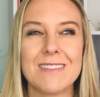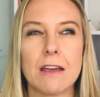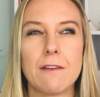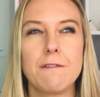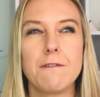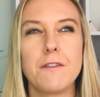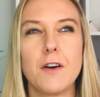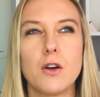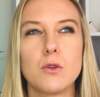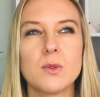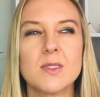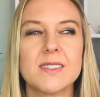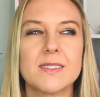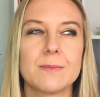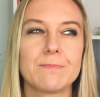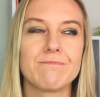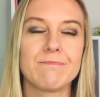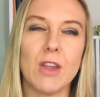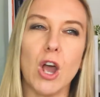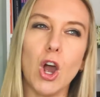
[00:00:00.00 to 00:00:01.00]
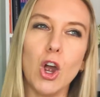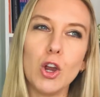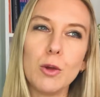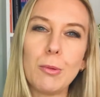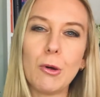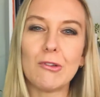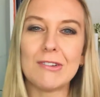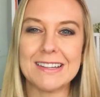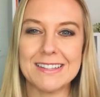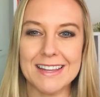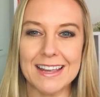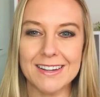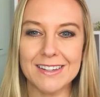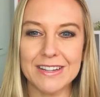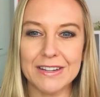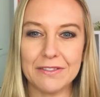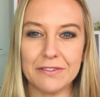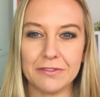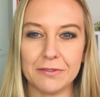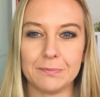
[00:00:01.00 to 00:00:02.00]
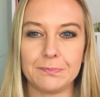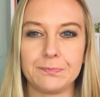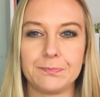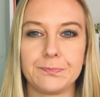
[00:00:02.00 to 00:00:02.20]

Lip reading: false hope or incentive.